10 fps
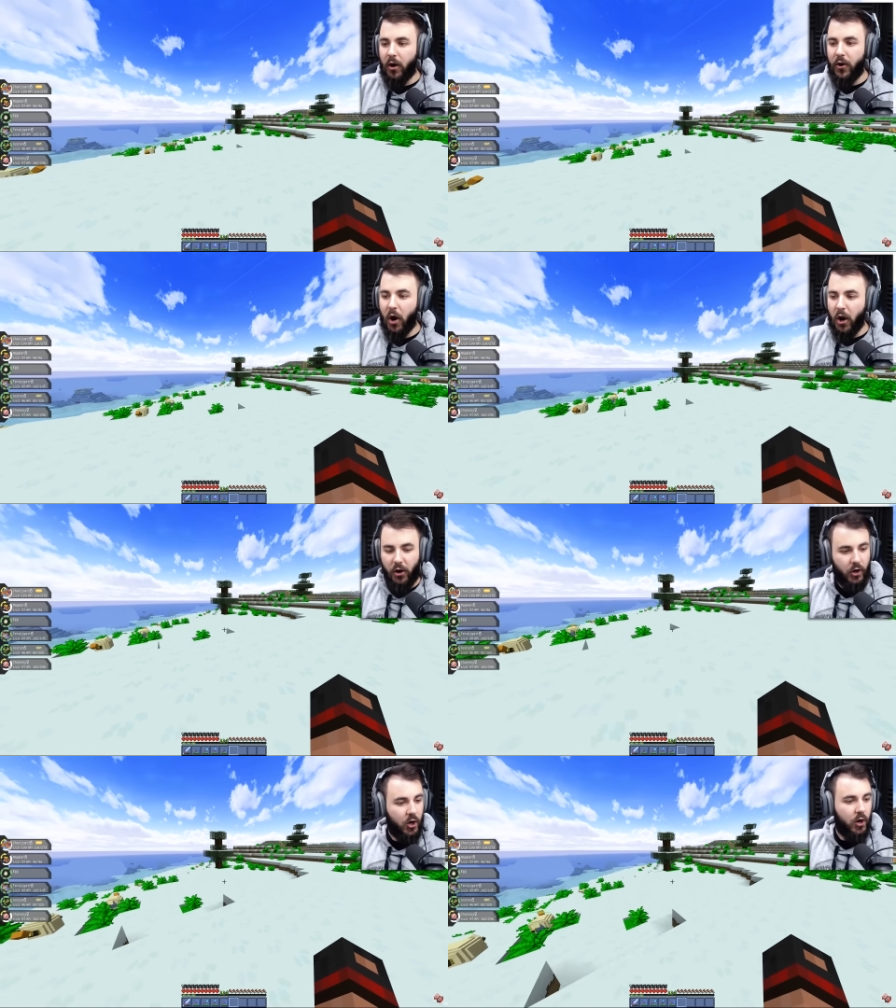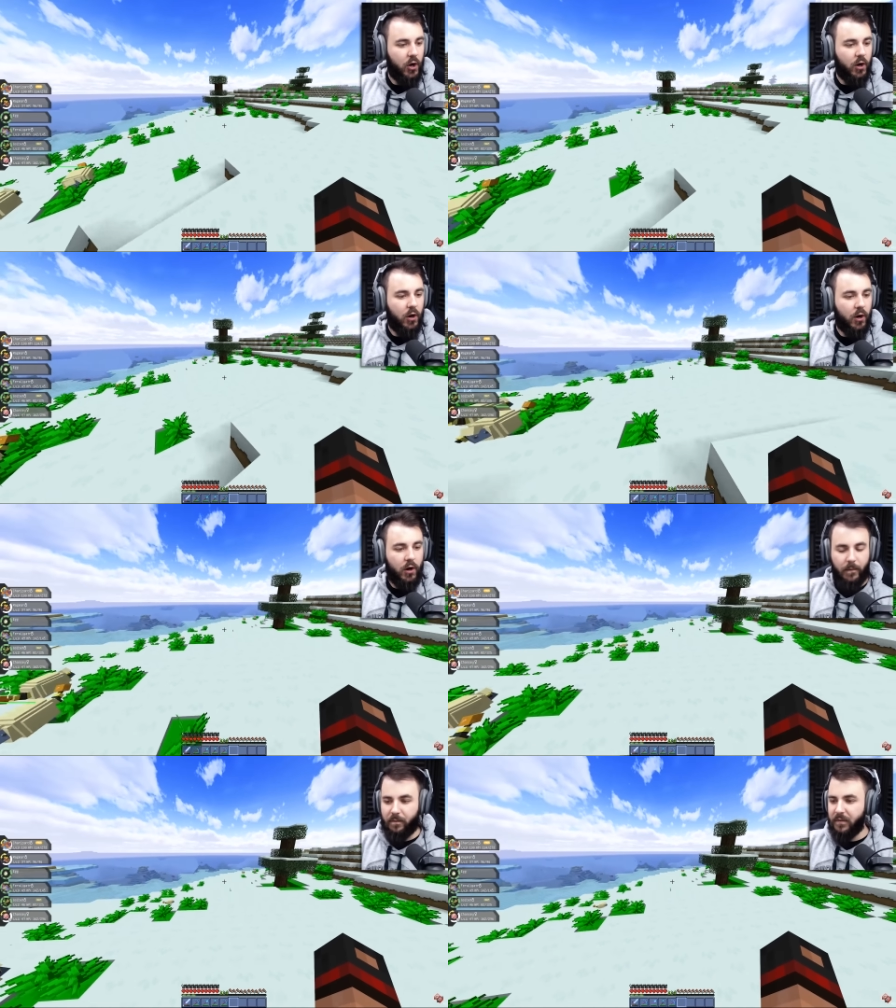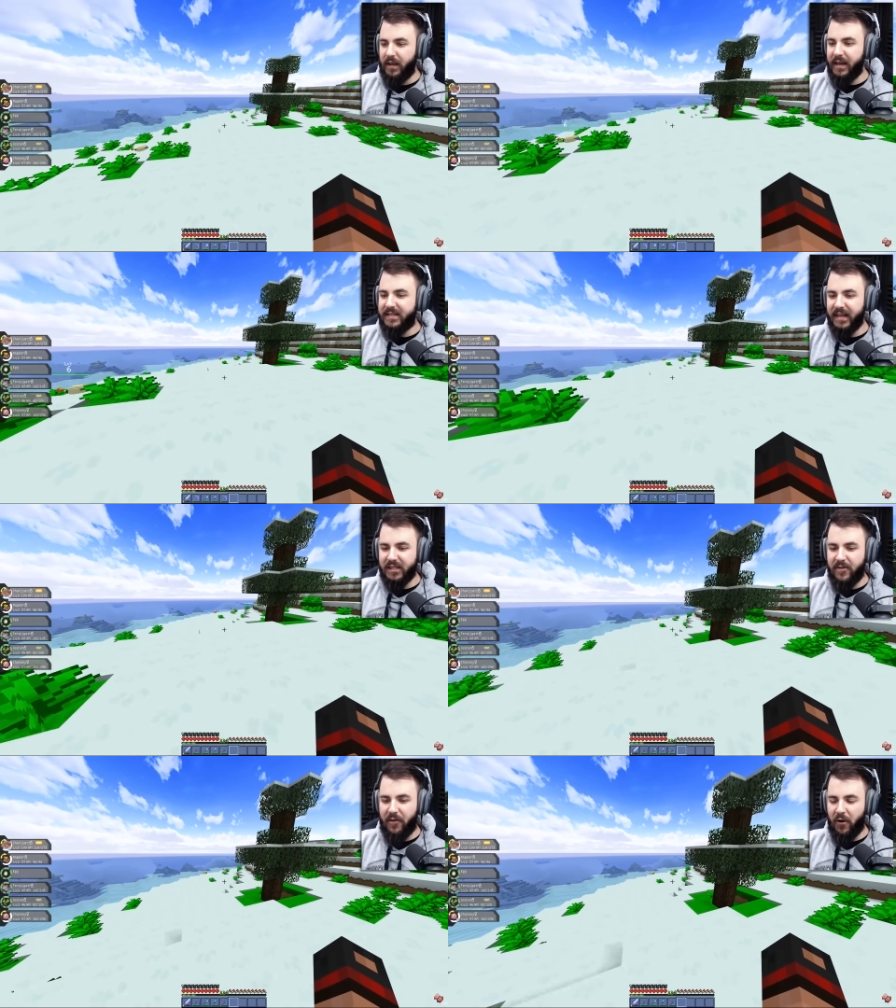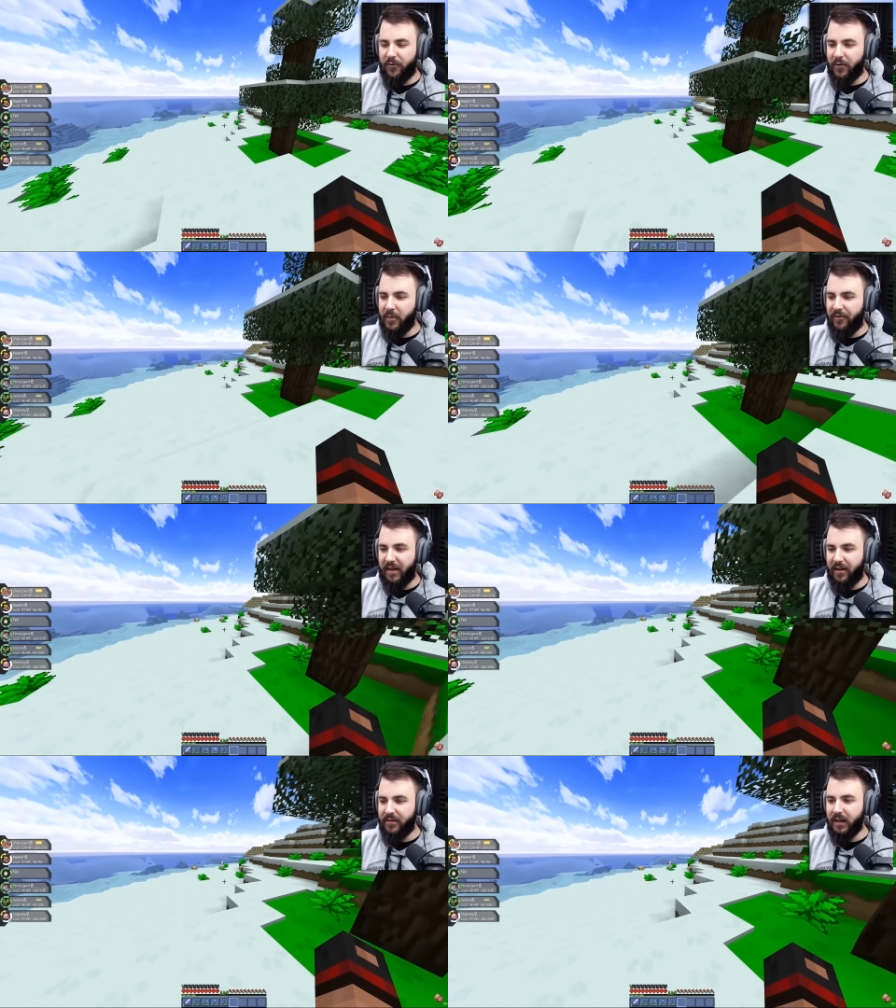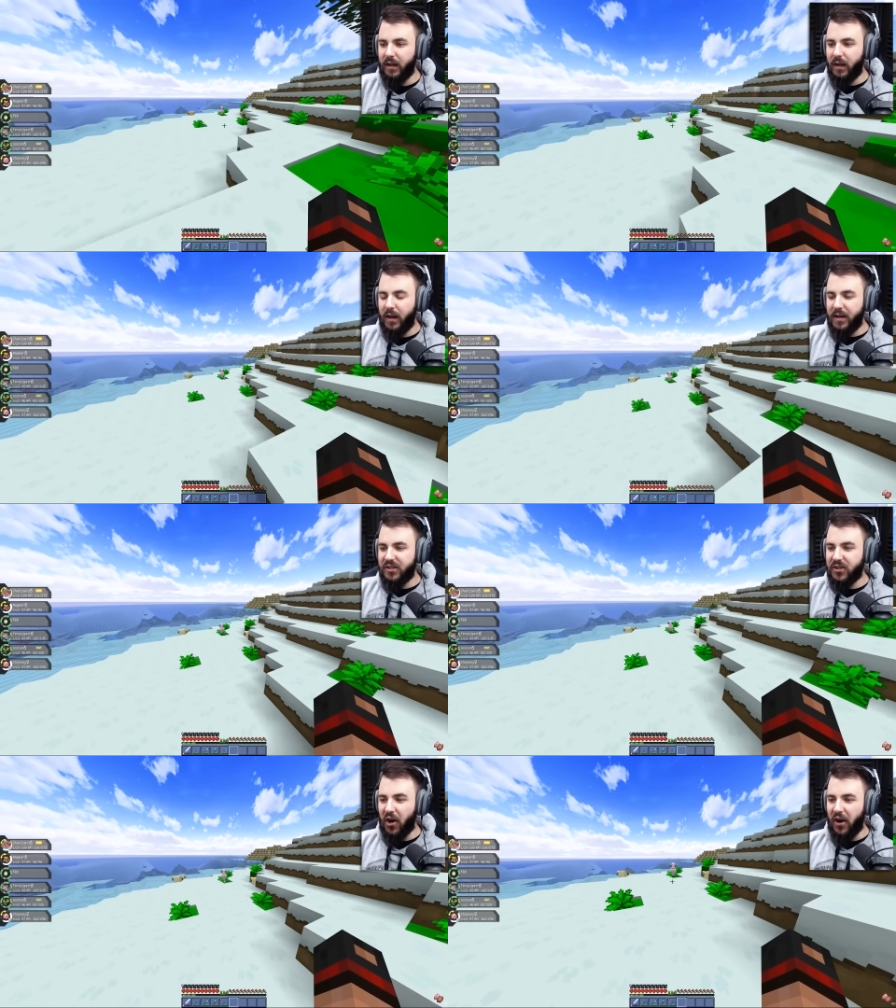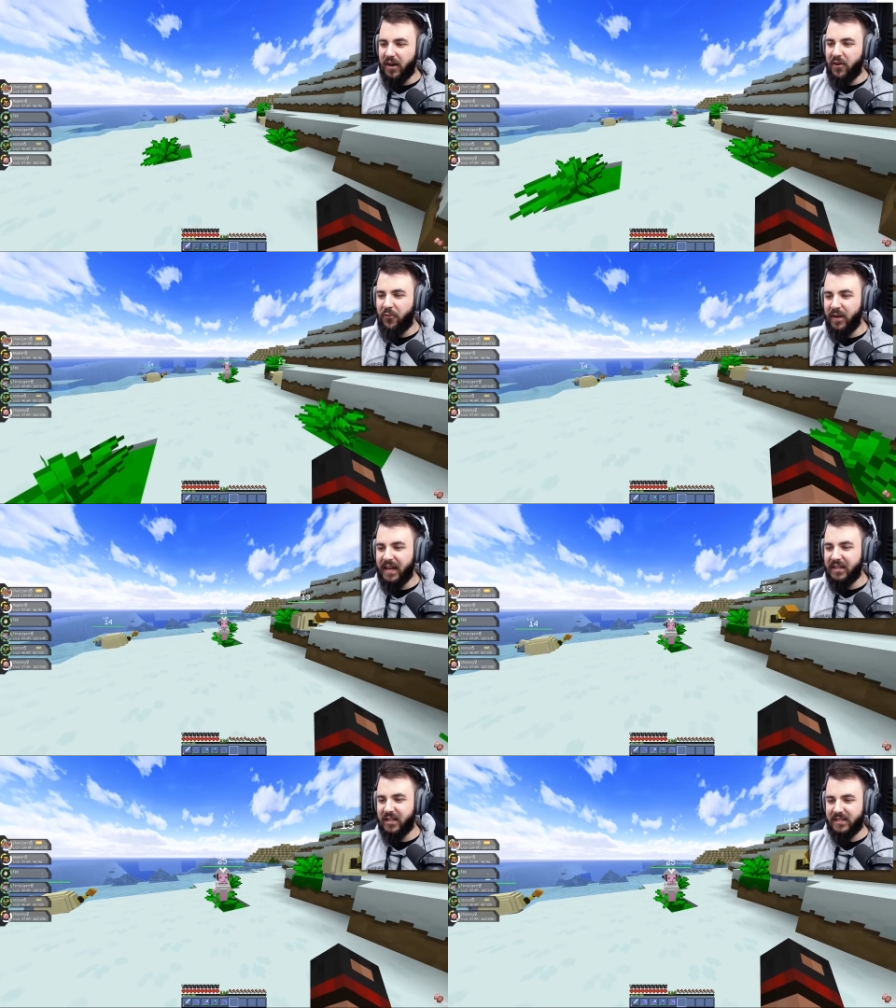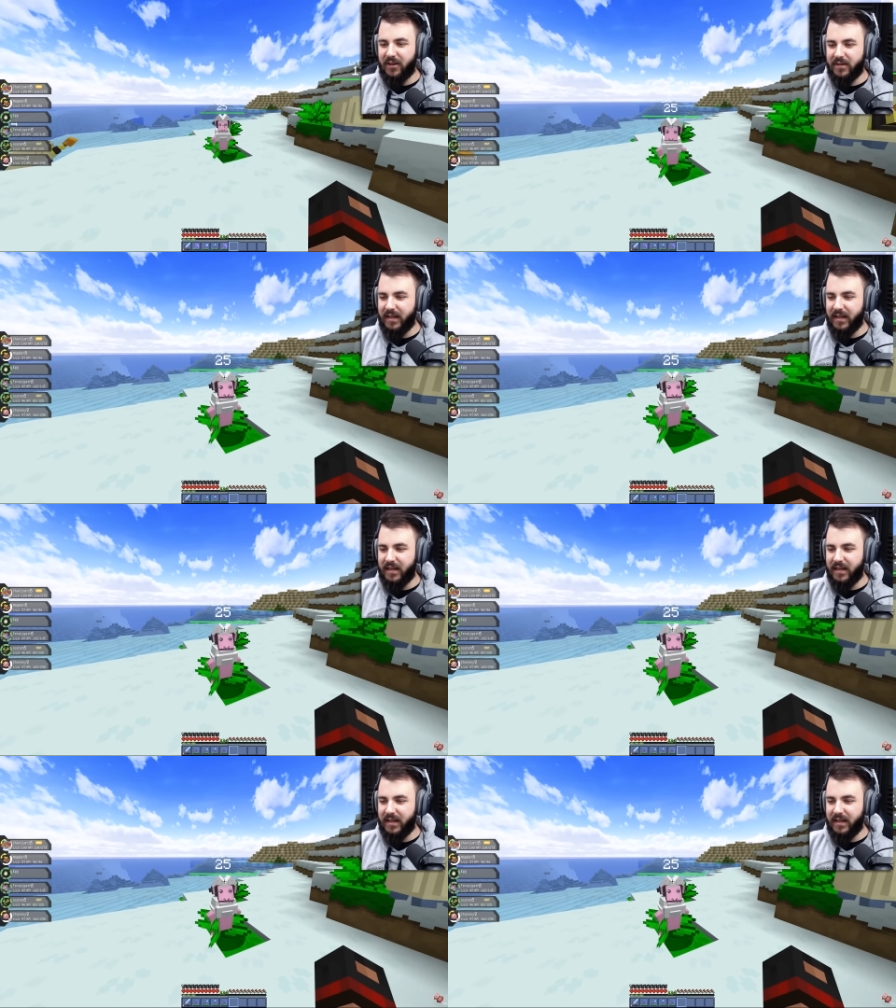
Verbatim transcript: No! It does evolve from a Fluffy. So, if we catch ourselves